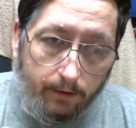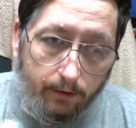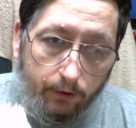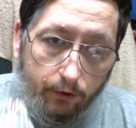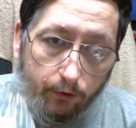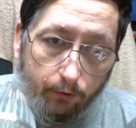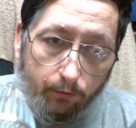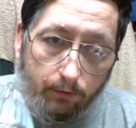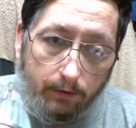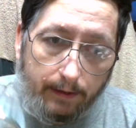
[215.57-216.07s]

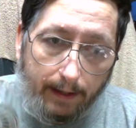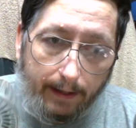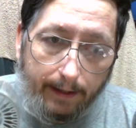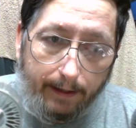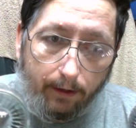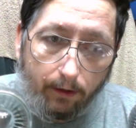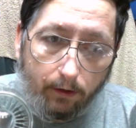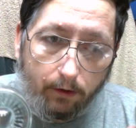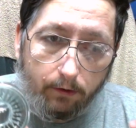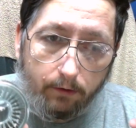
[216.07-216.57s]
newer,
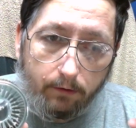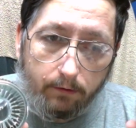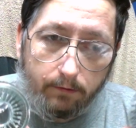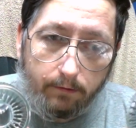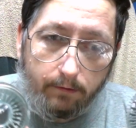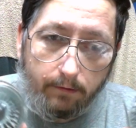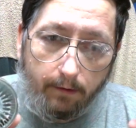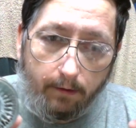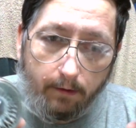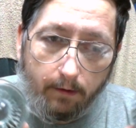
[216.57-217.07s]
lighter,
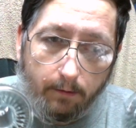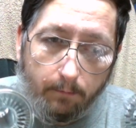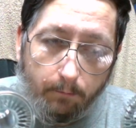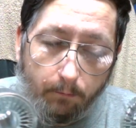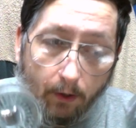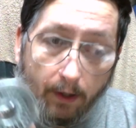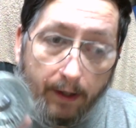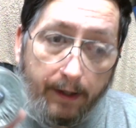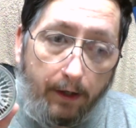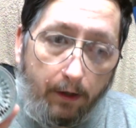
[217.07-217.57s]

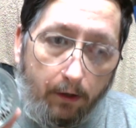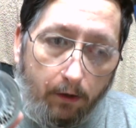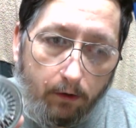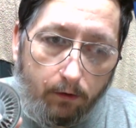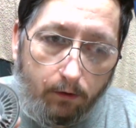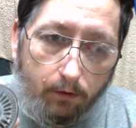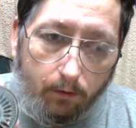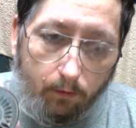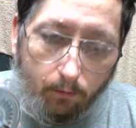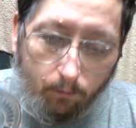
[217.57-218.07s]
brighter
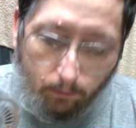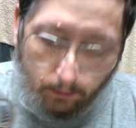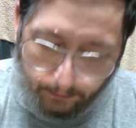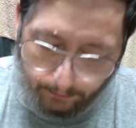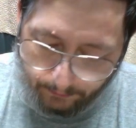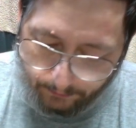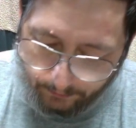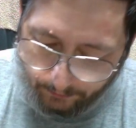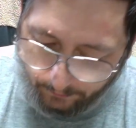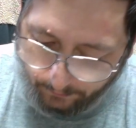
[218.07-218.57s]

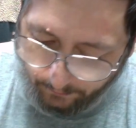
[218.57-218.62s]
ones.